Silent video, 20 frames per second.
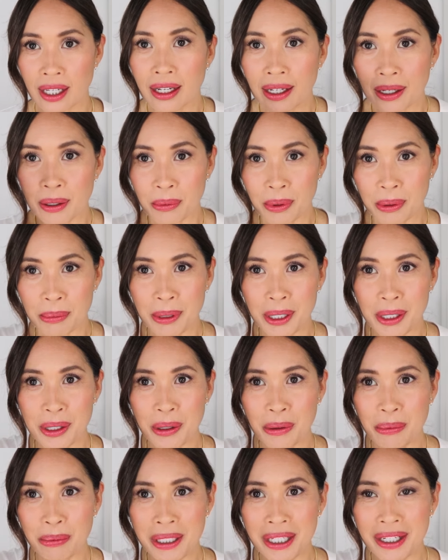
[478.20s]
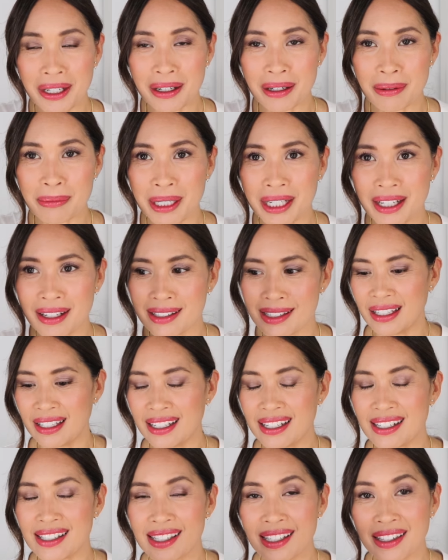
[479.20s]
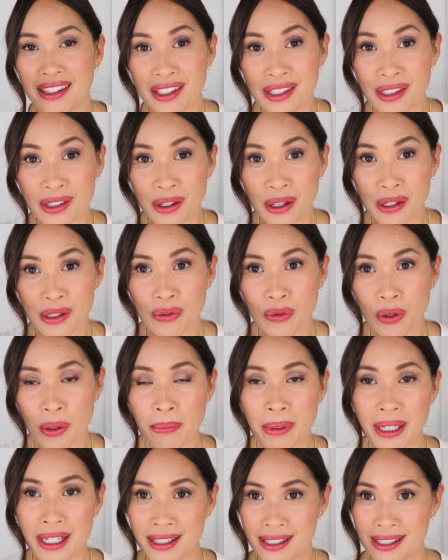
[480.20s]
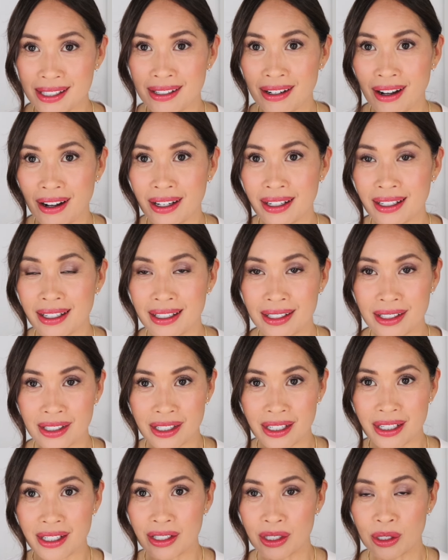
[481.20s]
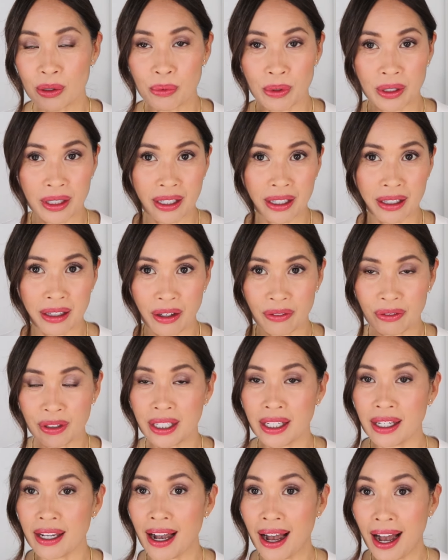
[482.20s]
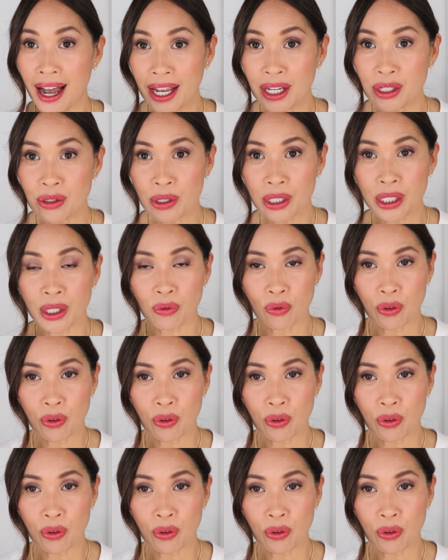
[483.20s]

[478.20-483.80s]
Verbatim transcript: like it would be goopy here because it is in this gloss form, but it's not. It is a really lovely hydrating